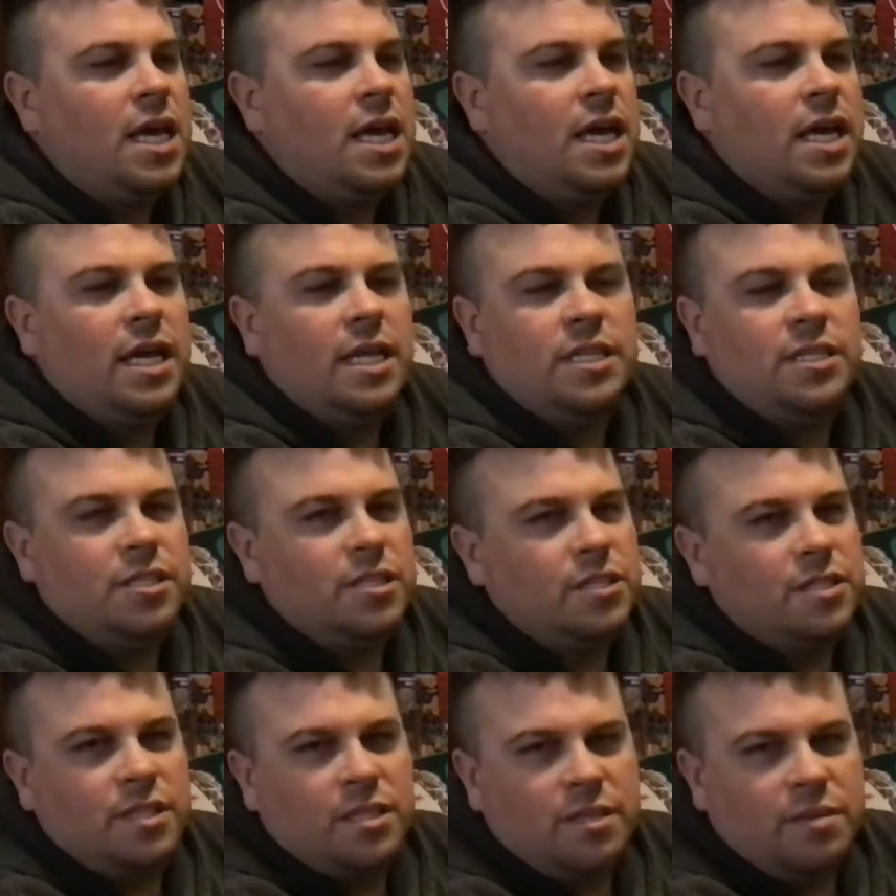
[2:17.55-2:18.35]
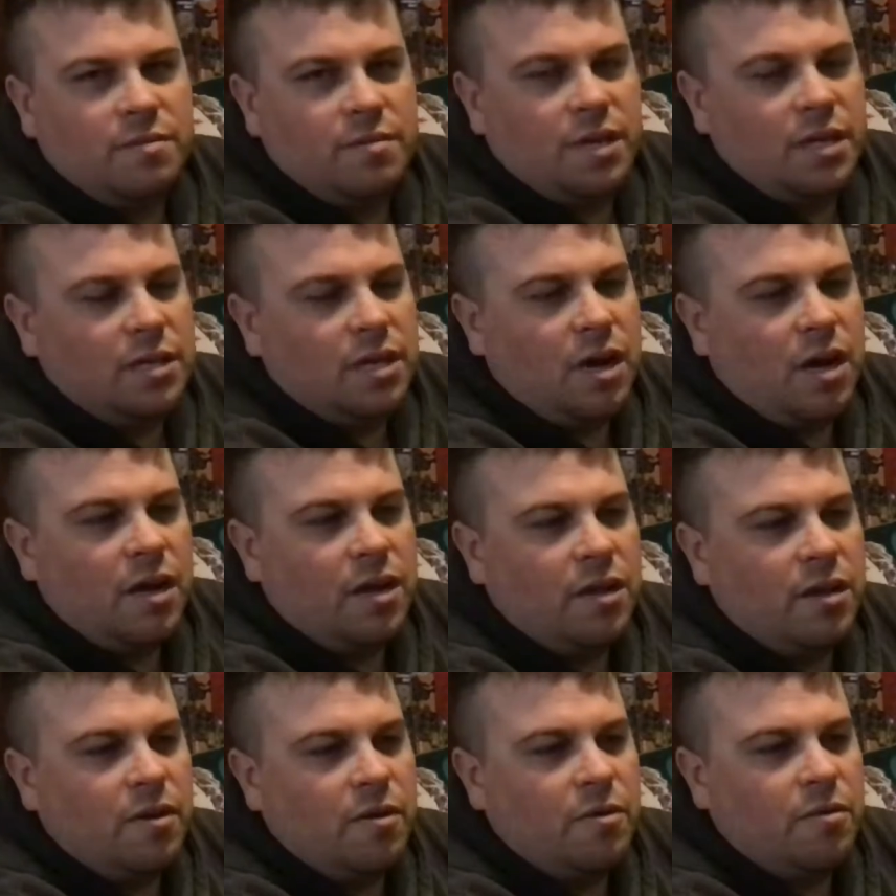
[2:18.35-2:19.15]
It's just an
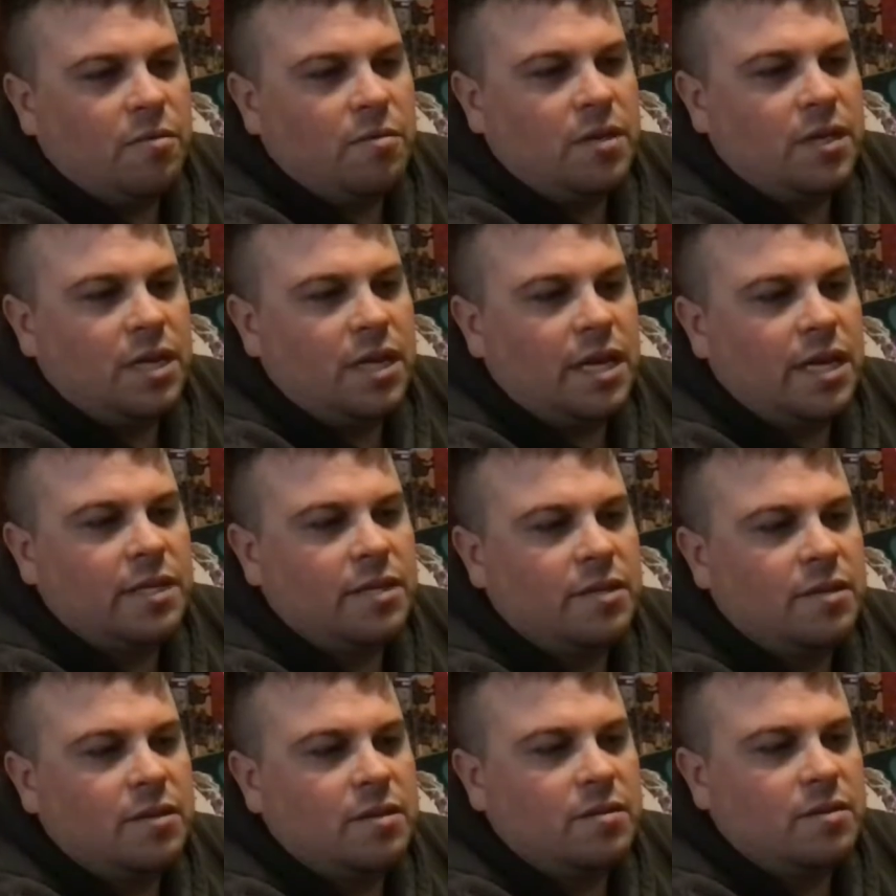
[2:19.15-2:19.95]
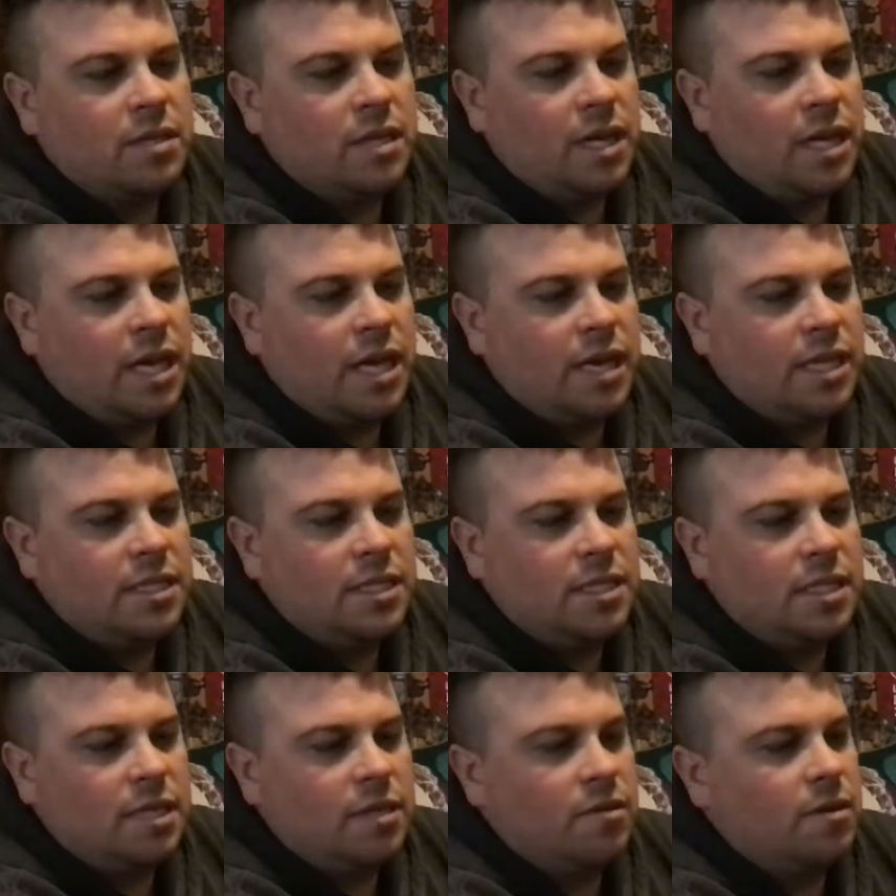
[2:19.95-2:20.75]
audio connector that I had
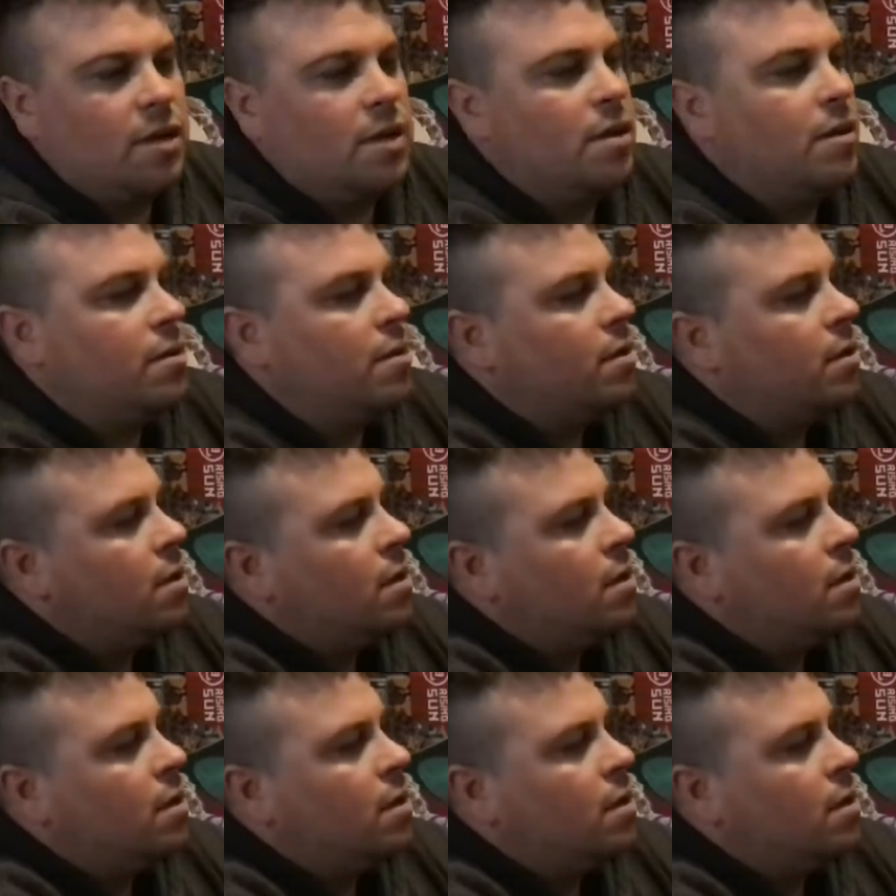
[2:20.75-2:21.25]
sitting around.